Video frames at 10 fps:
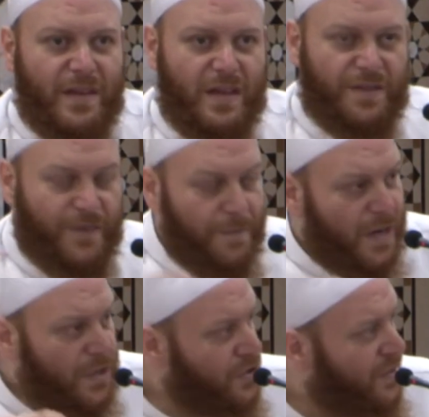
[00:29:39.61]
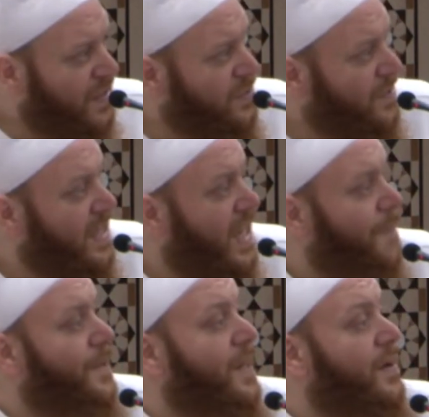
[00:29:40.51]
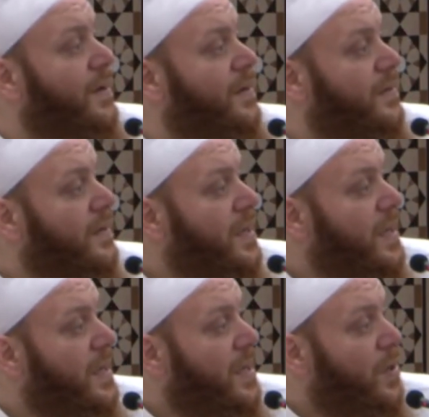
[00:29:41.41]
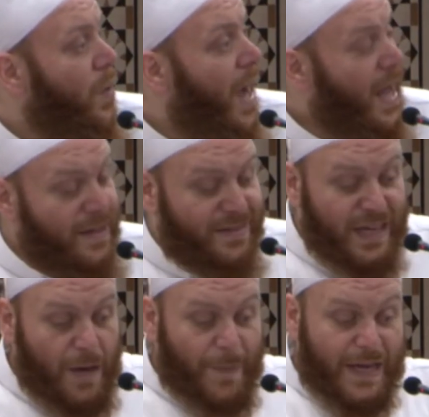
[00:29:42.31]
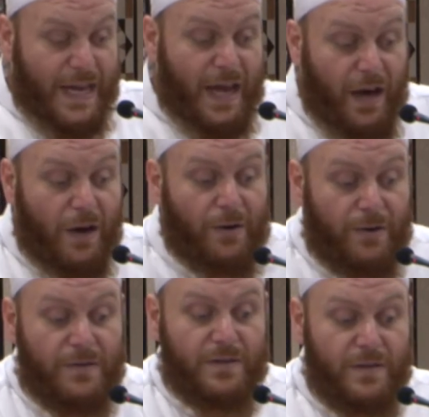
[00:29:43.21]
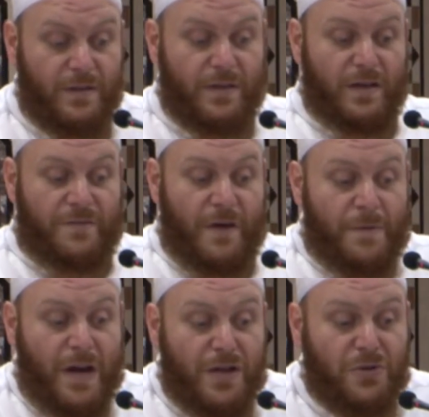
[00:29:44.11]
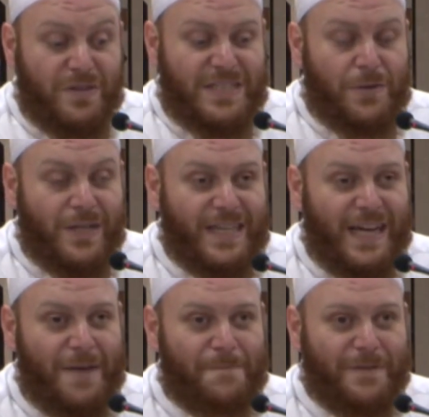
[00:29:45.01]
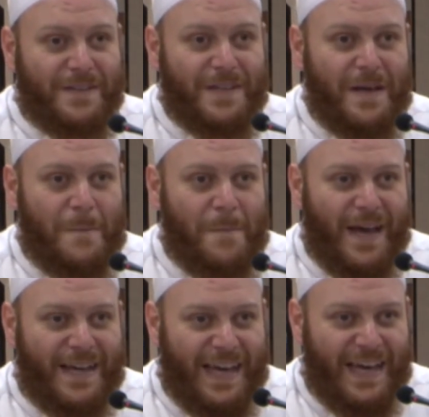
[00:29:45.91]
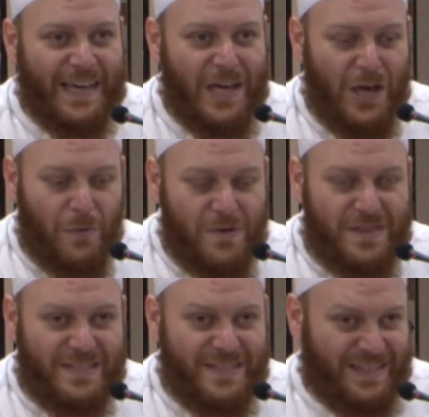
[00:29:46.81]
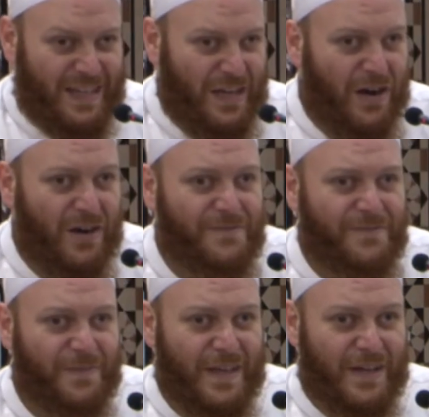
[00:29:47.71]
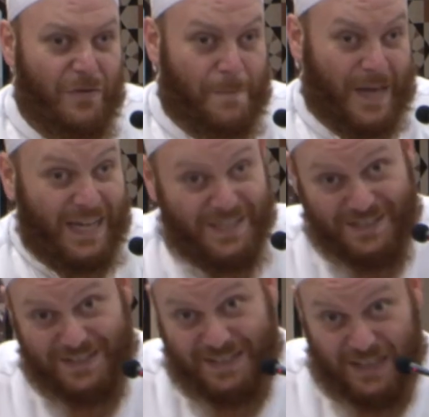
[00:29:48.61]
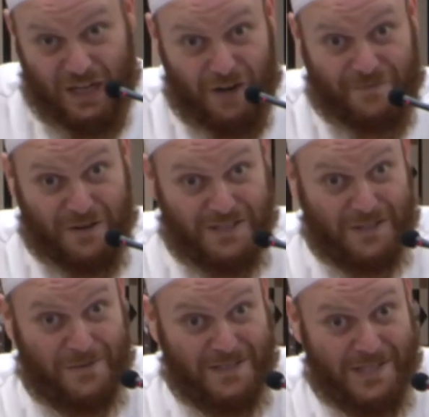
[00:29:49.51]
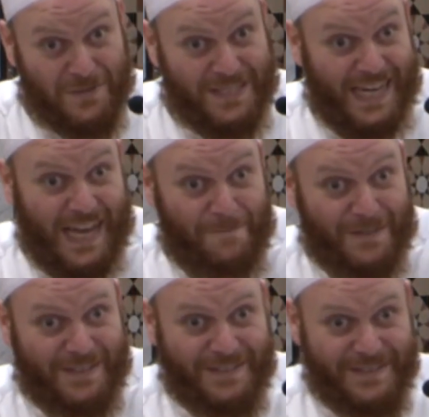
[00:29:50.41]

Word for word: If I'm going to do this, what's going to happen later on? We only think about now. If I'm going to do it, that's when it's going to happen. But okay, with this, there's a lot of repercussions. There's a lot of consequences. What's going to happen?